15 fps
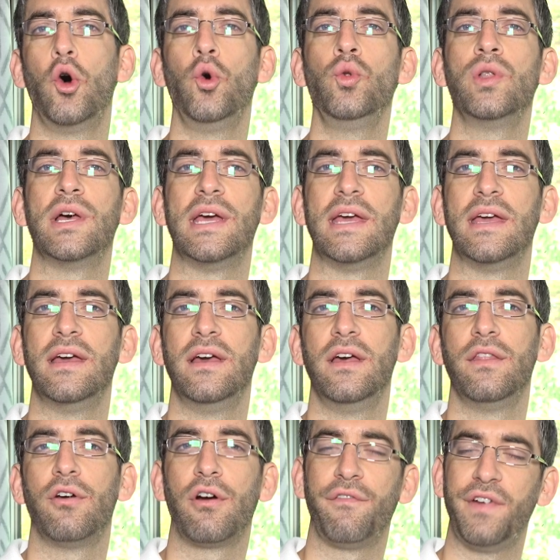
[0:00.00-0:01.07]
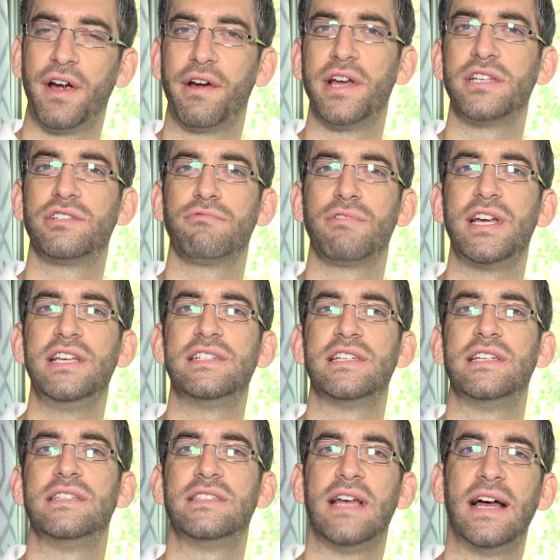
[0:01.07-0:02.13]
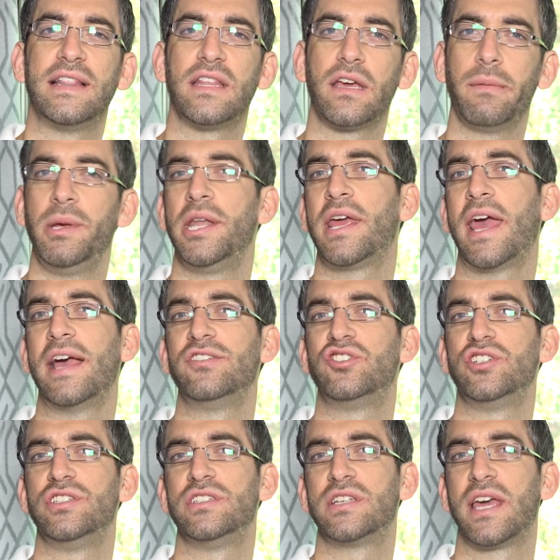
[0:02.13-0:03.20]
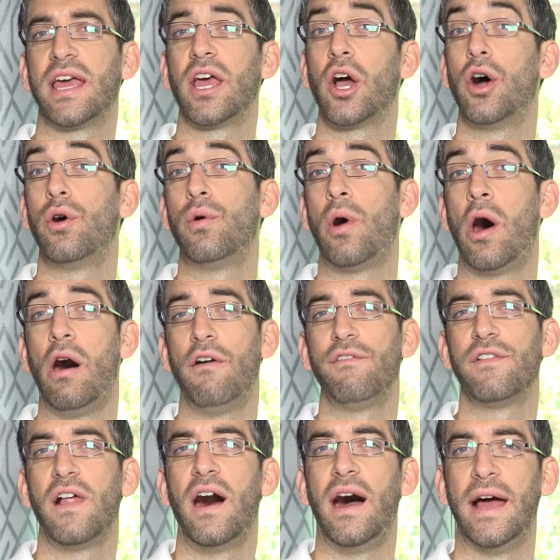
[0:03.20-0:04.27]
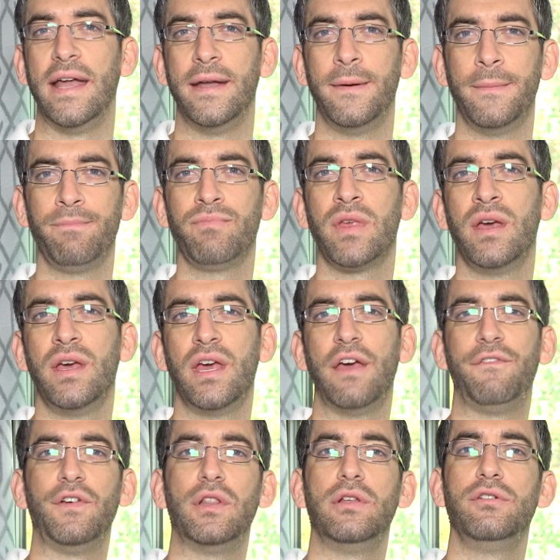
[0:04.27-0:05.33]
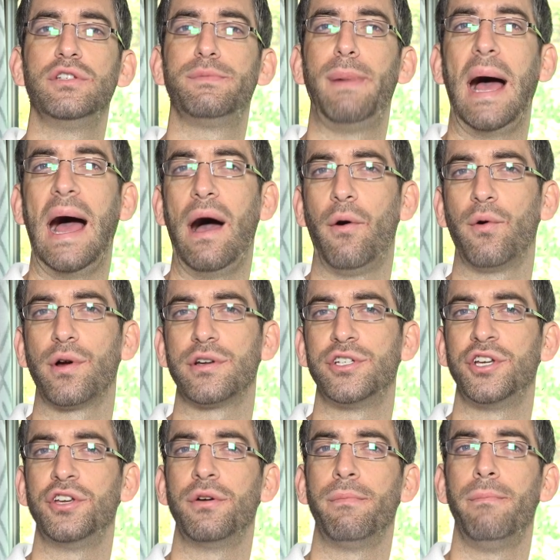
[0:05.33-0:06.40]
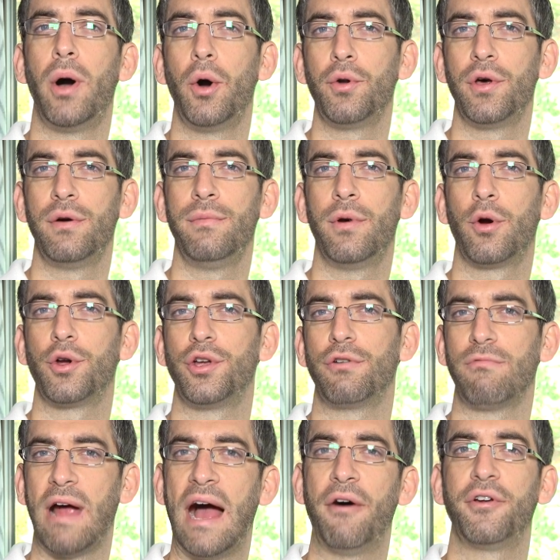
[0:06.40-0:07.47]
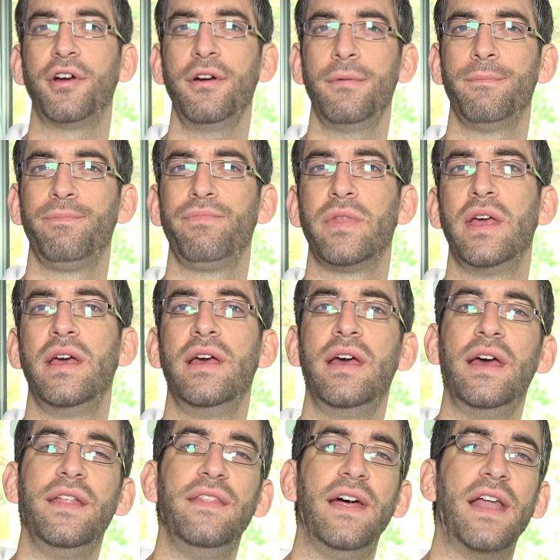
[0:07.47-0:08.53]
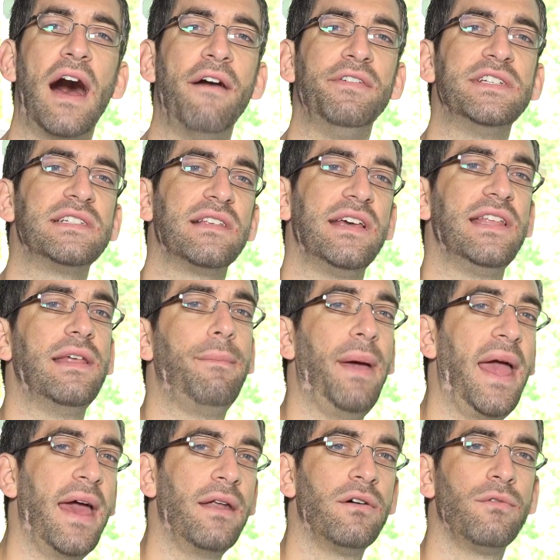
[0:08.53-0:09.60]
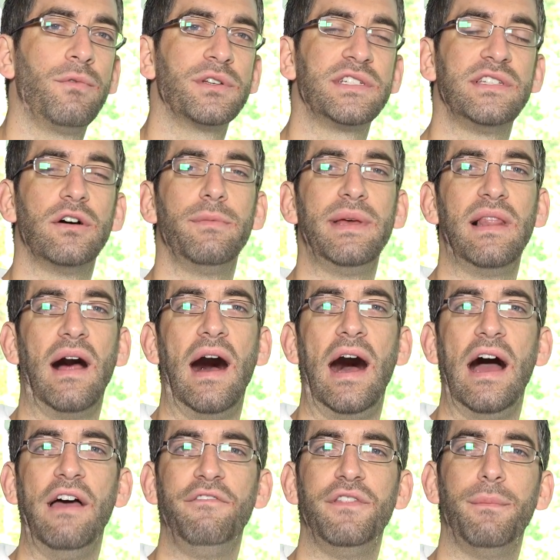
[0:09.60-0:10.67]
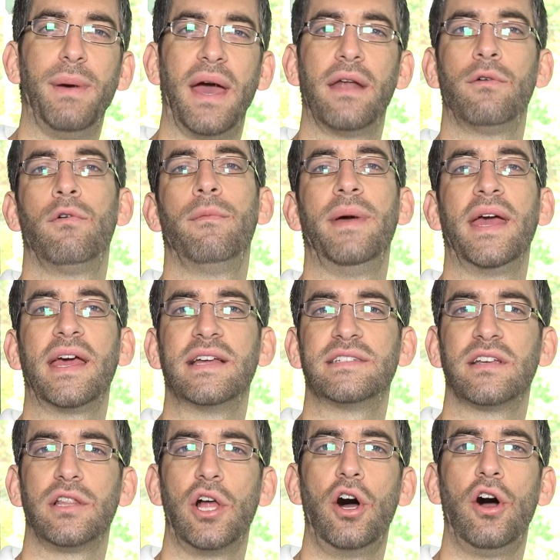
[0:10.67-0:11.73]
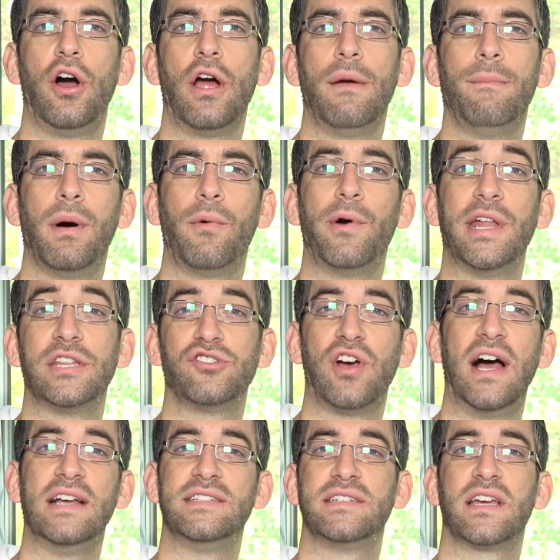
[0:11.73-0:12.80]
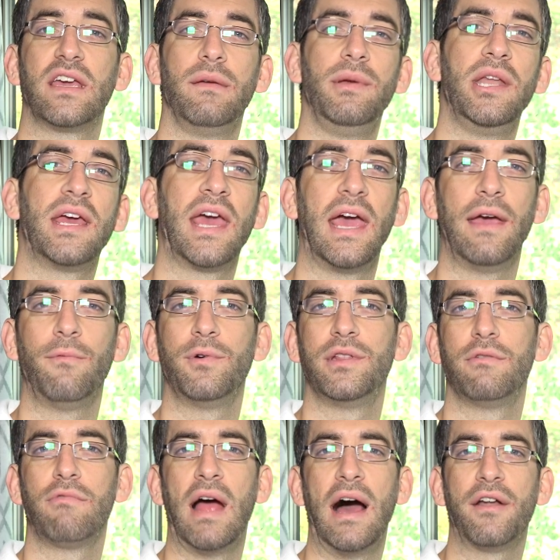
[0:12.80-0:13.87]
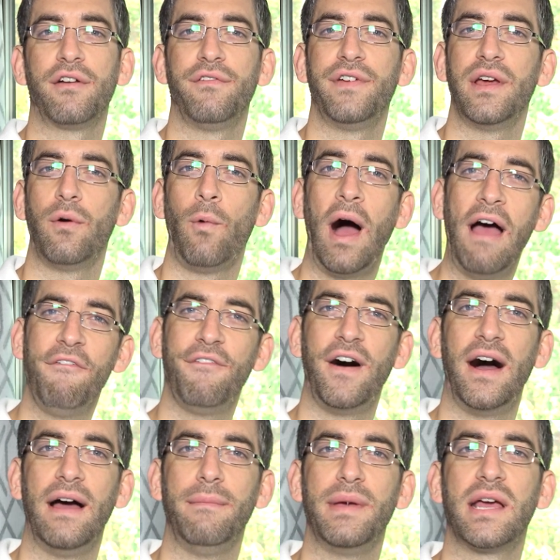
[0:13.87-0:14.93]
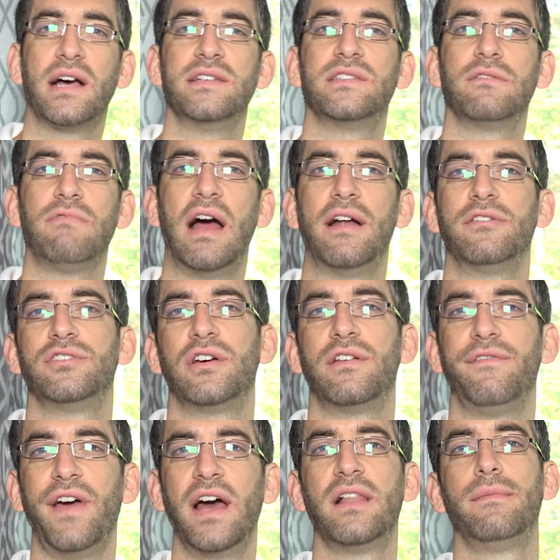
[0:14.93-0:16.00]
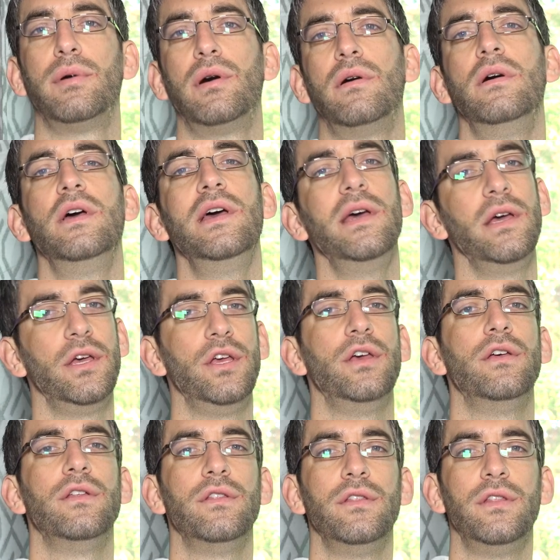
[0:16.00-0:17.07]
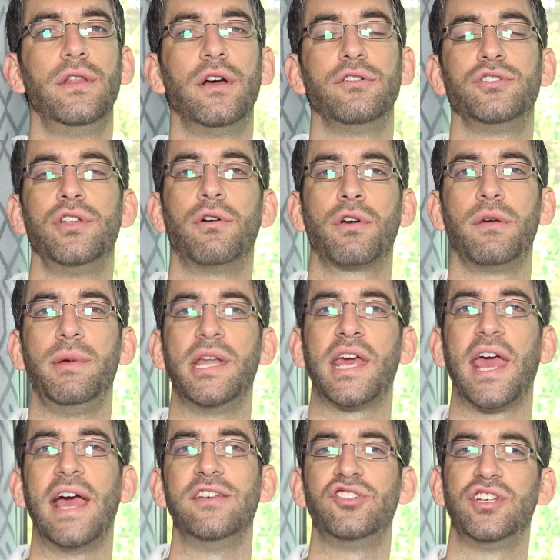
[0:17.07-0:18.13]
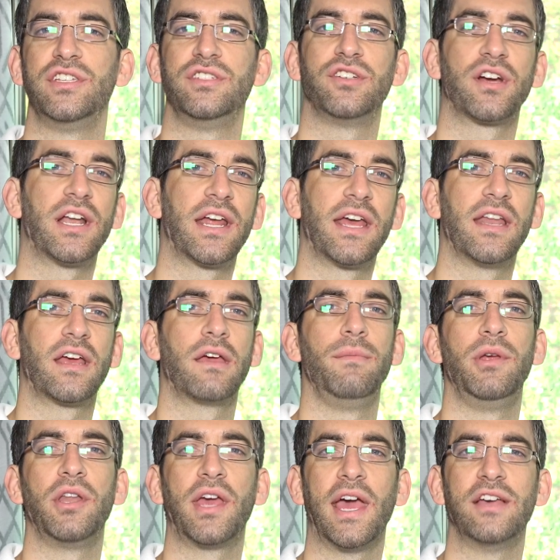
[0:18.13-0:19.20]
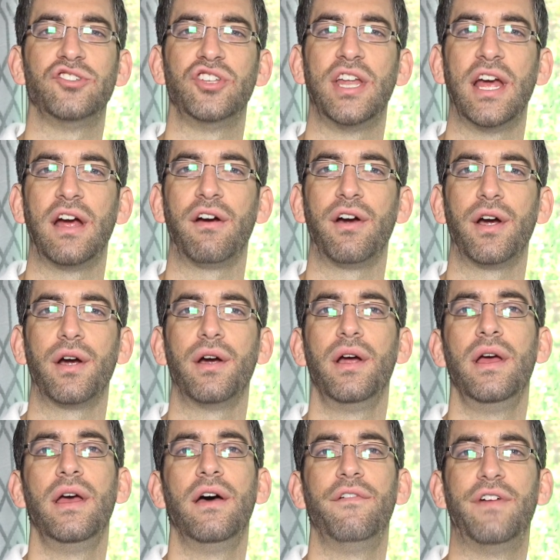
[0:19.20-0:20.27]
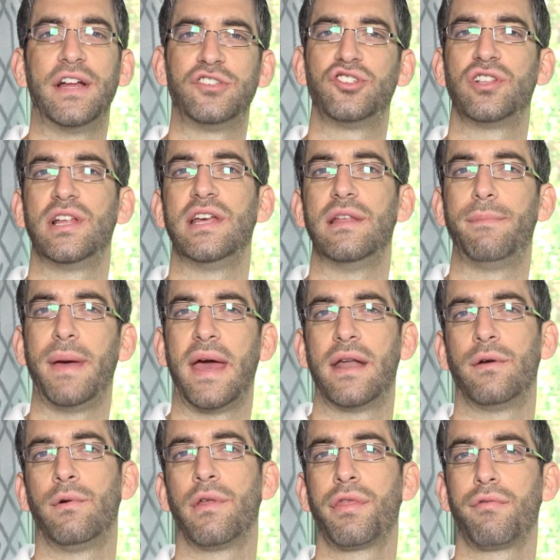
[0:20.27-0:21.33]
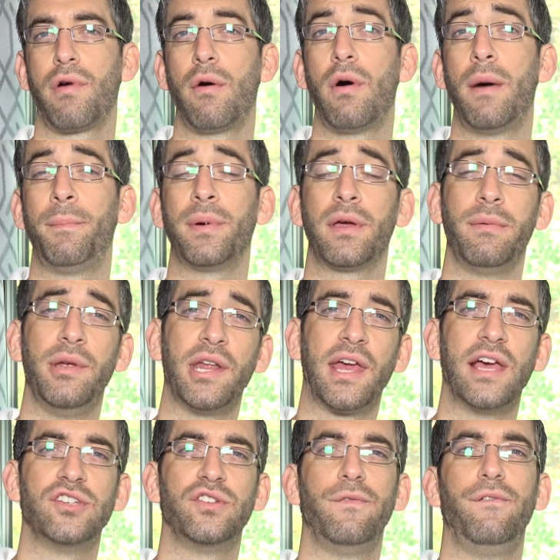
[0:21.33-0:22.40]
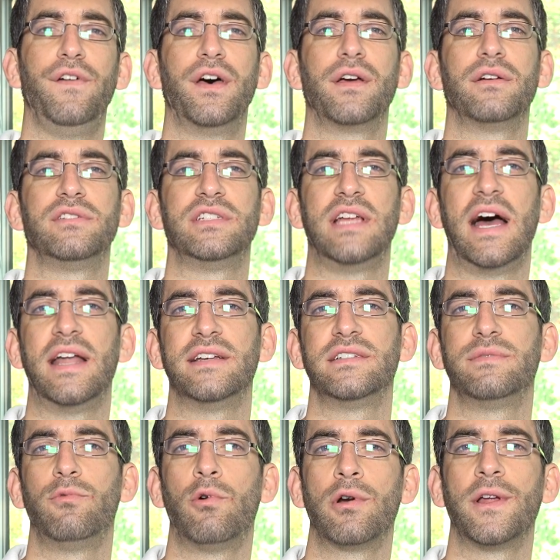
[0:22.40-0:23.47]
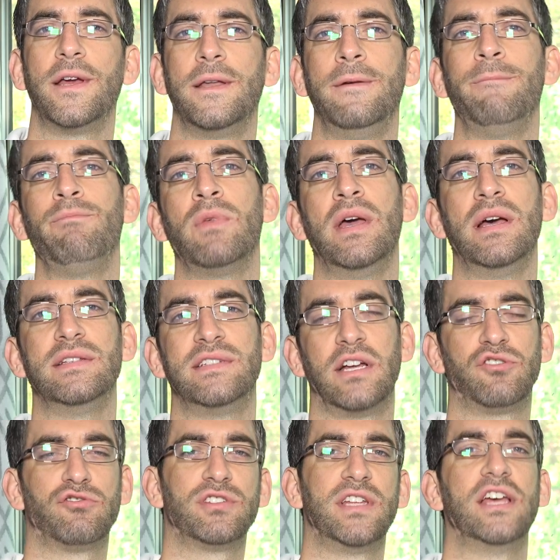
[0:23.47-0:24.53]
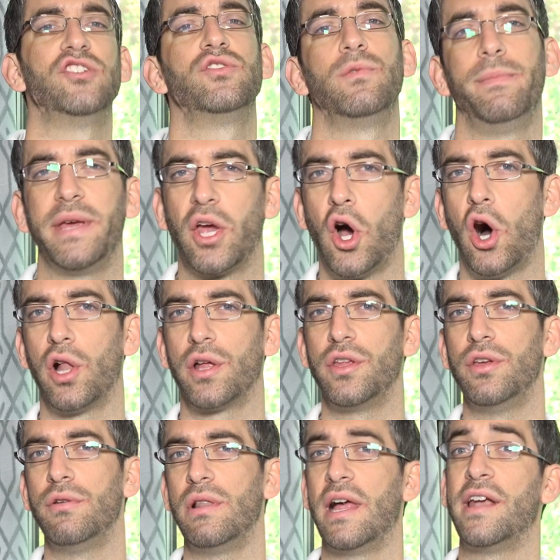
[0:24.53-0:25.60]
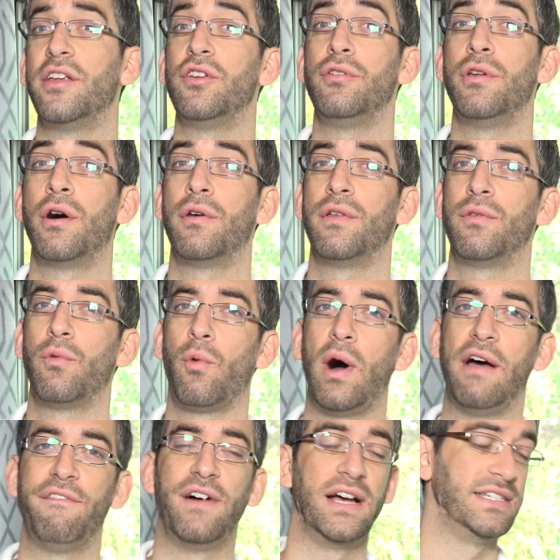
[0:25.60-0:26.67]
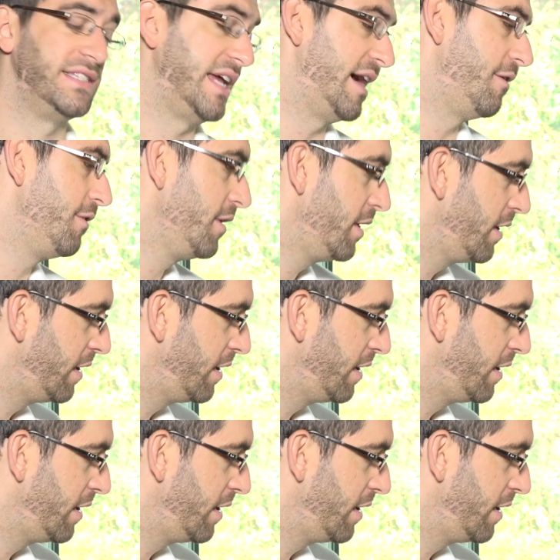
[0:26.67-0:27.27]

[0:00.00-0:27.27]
only, there are various reasons that the communications can go offline. If you lose power to your modem or your router, then obviously the panel will still be live, the panel will make its alarm, but when it tries to communicate with the router via Wi-Fi, because the router's unavailable, there's no communications. You're going to get a communication error. Eventually the panel will throw up a communication failure status warning. Central Station will be calling you to letting you know that the Wi-Fi is down.